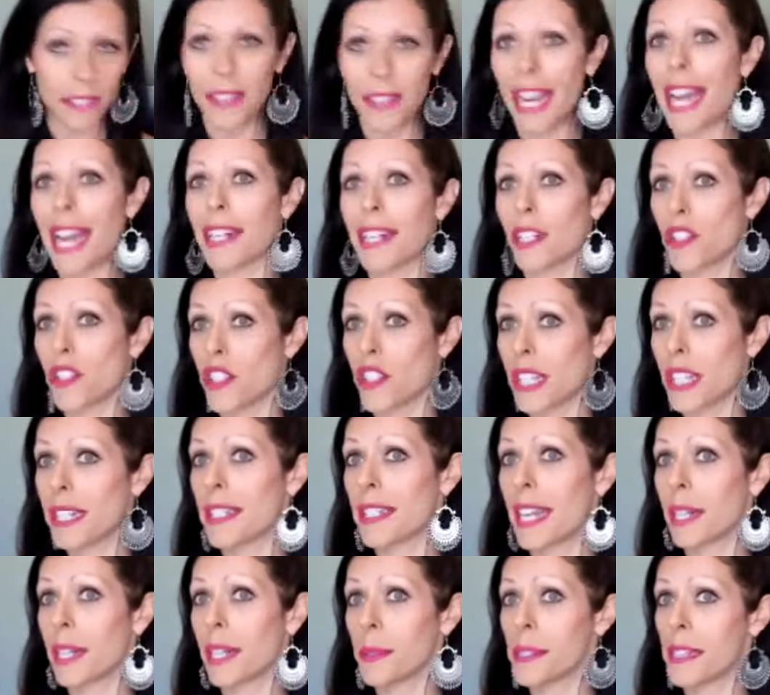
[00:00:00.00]
If I had a cheat
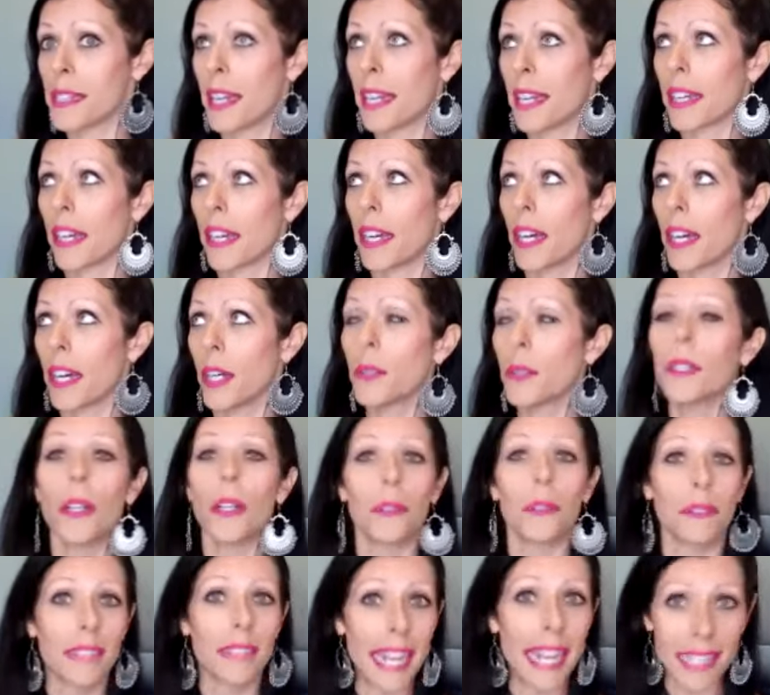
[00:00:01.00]
day, it was like, oh
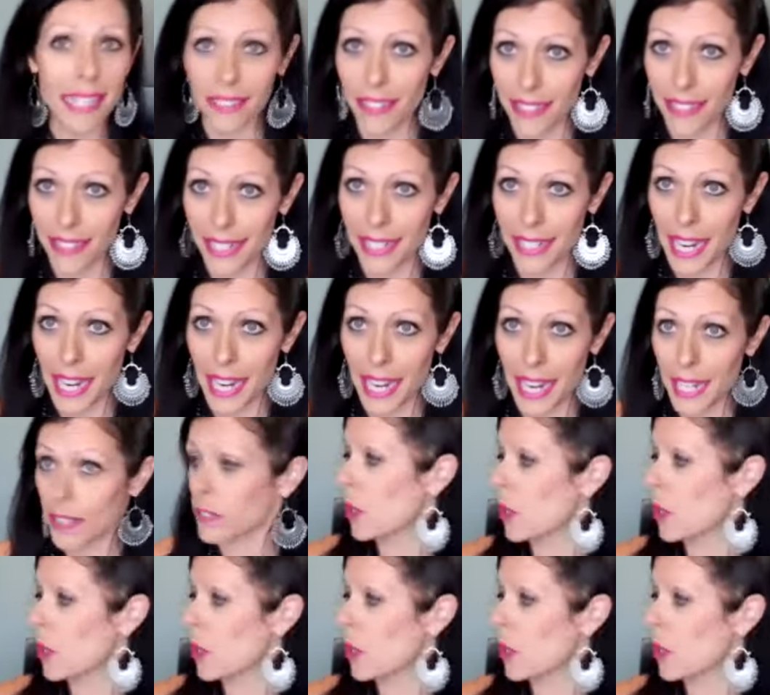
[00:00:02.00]
no, nine o'clock at night,